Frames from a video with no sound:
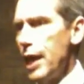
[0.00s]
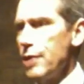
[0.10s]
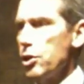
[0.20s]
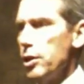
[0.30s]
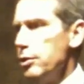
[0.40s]

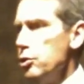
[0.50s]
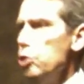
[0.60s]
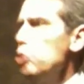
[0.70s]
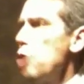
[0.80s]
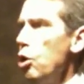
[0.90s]
as a
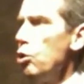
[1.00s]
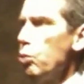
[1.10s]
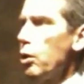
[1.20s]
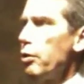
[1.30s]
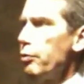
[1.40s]
new code
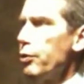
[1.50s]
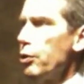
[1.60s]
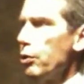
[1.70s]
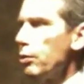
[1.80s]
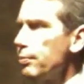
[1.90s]
word
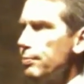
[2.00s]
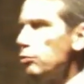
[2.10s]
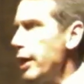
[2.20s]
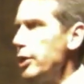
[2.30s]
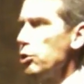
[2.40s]
for
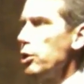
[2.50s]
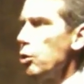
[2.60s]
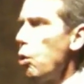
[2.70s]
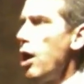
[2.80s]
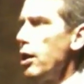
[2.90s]
racial
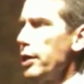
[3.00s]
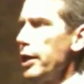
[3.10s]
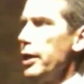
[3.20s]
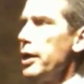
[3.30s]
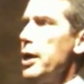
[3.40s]

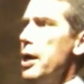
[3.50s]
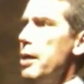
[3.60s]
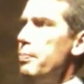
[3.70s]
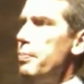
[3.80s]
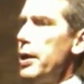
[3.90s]
equality.
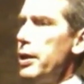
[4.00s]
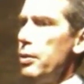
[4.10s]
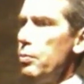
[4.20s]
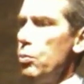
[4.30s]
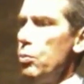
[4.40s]
But
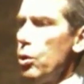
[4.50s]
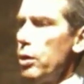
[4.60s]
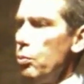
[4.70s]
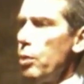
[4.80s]
more and